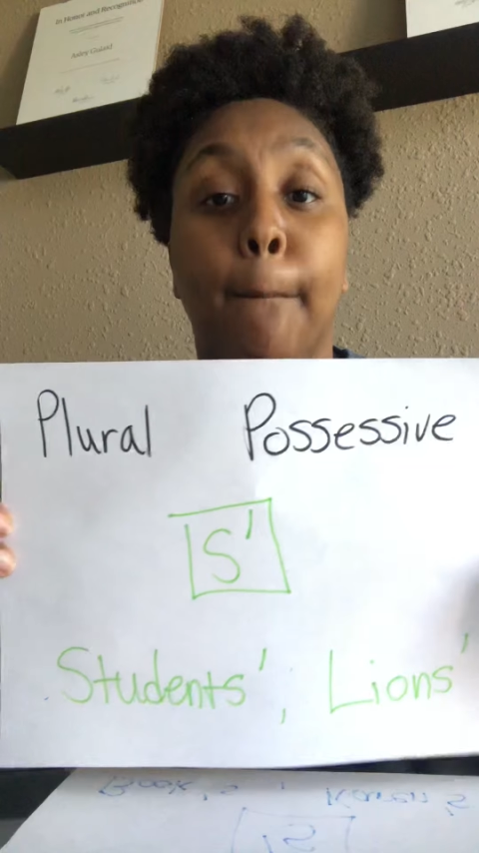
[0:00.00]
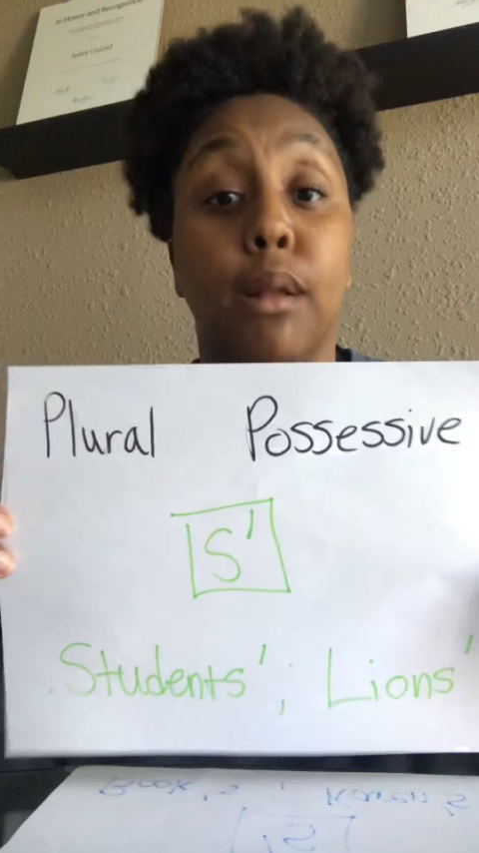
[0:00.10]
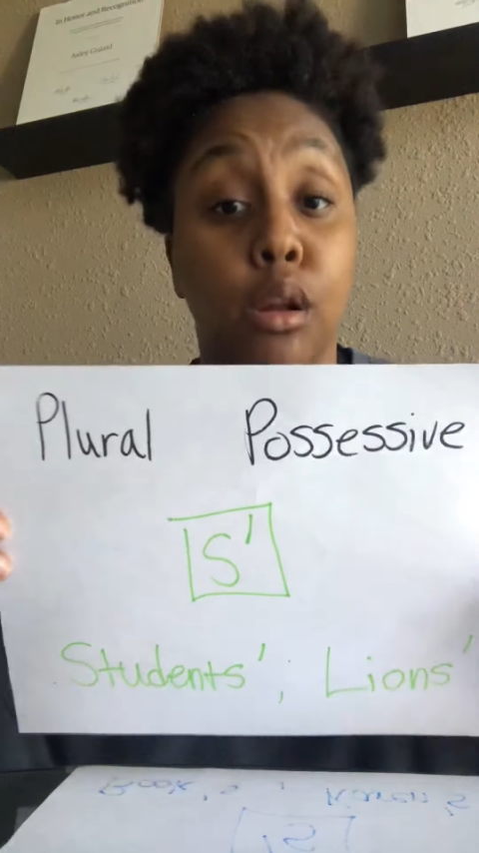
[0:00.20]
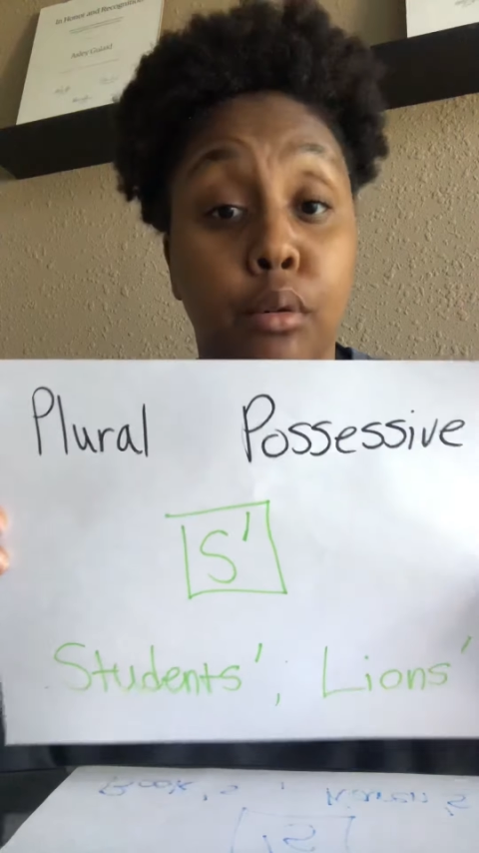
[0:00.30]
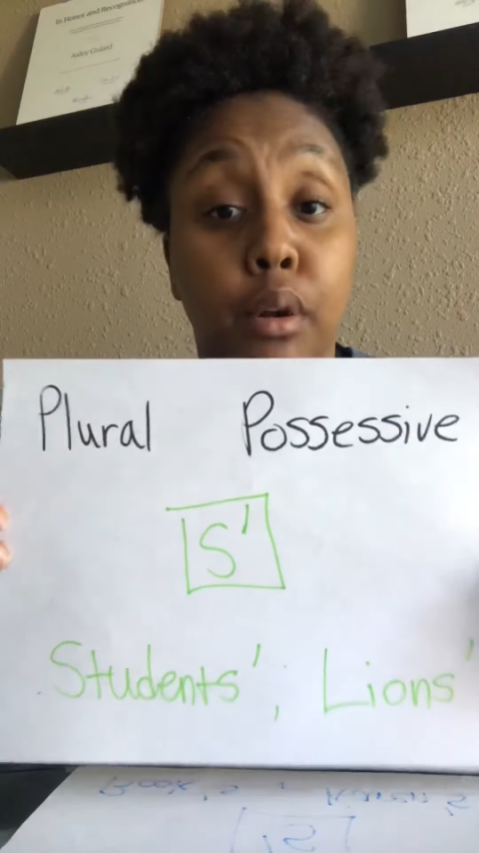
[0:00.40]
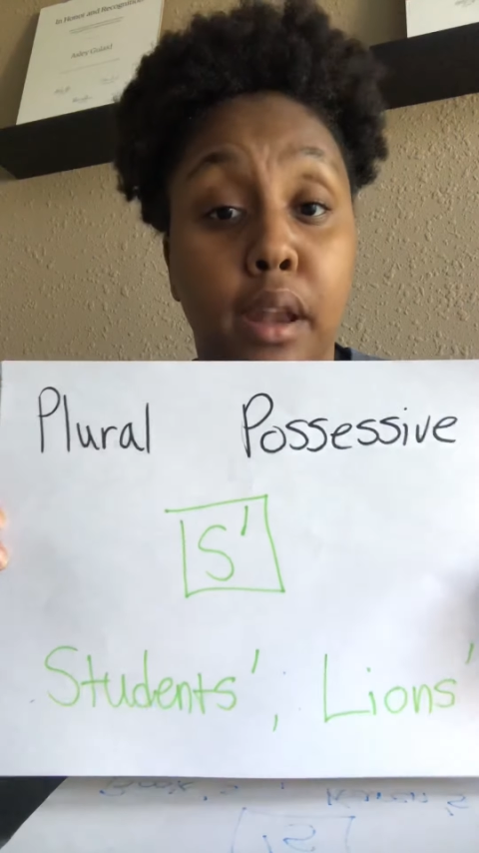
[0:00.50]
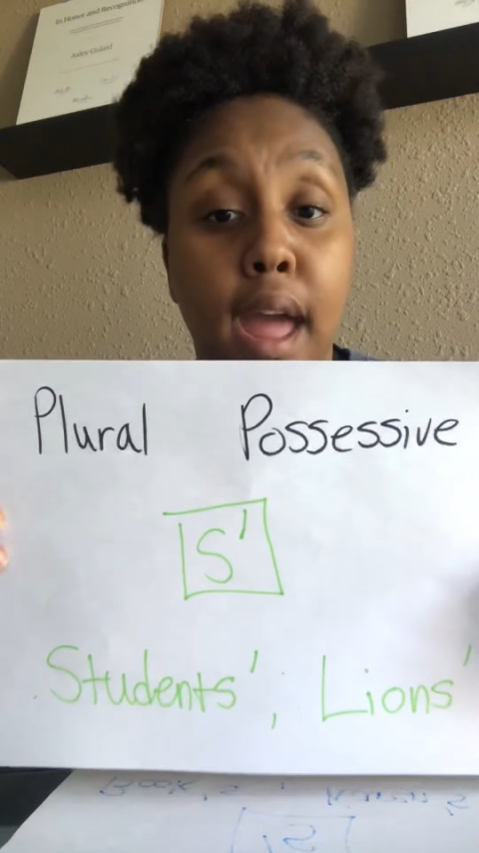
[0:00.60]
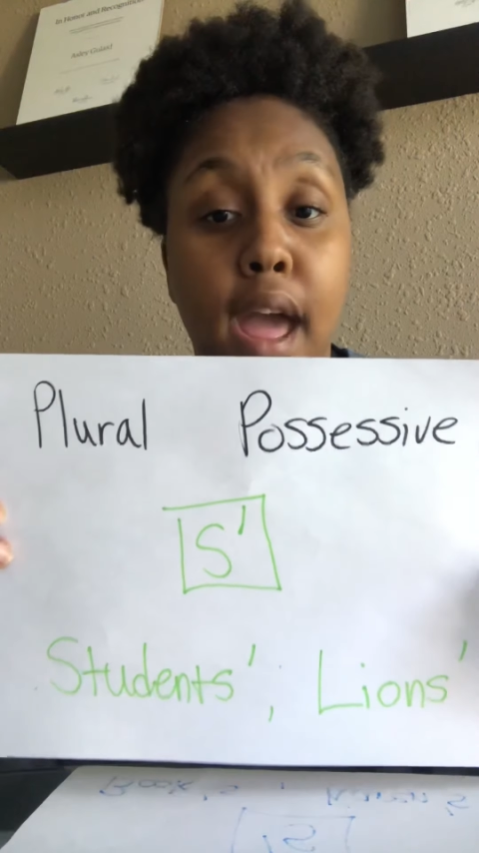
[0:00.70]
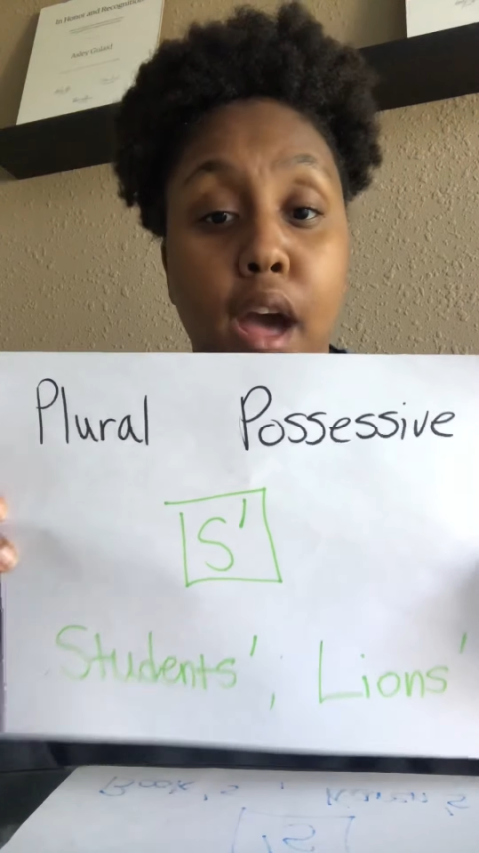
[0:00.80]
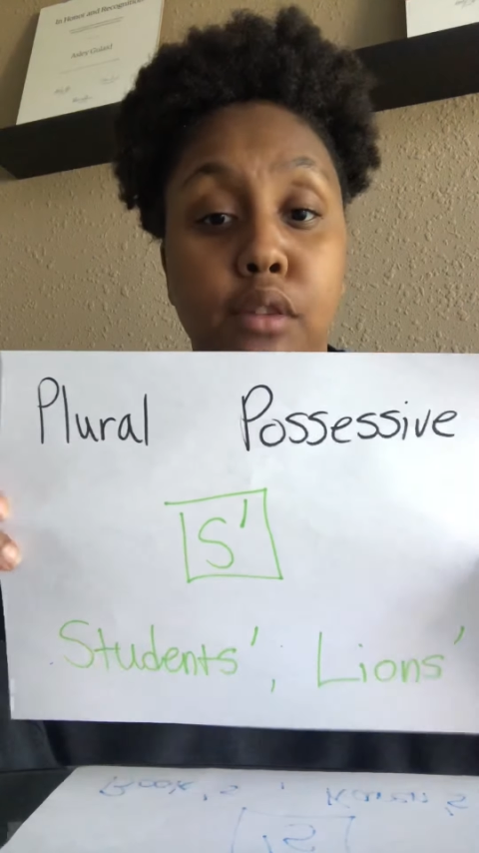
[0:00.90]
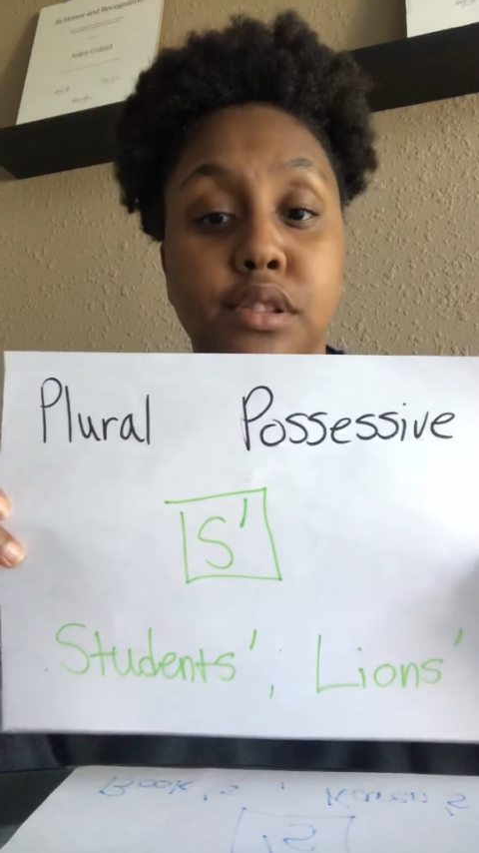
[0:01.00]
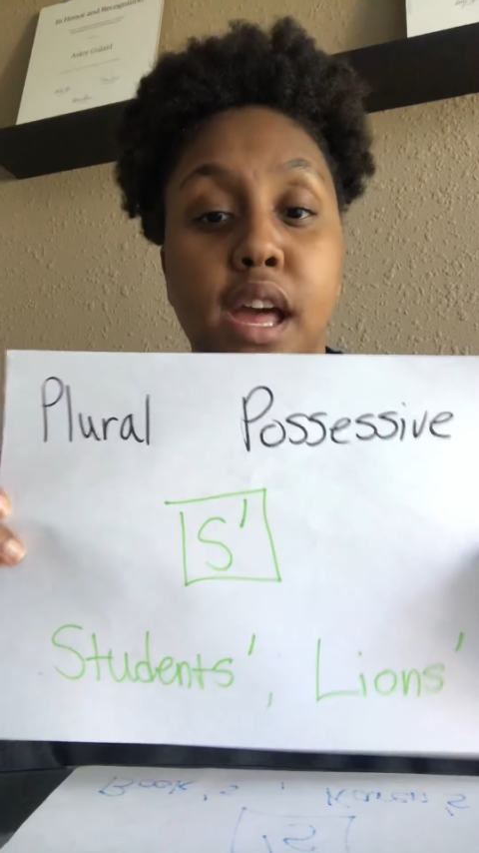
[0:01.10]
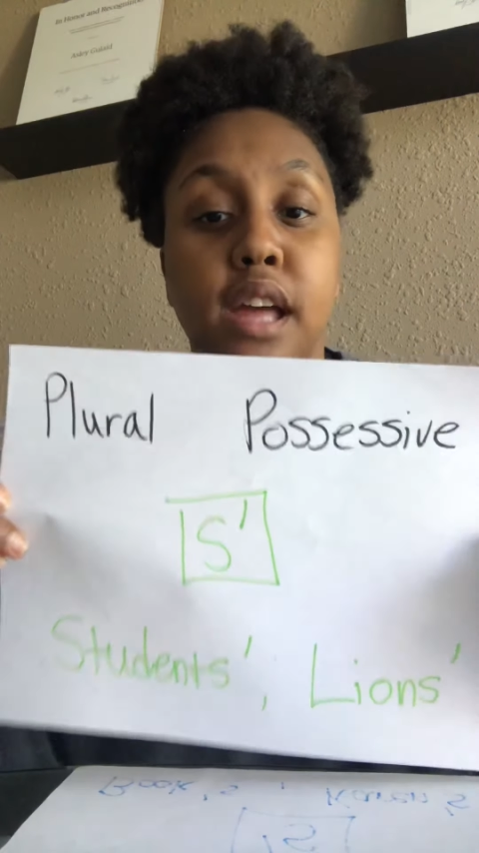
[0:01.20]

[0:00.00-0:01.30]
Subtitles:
plural nouns,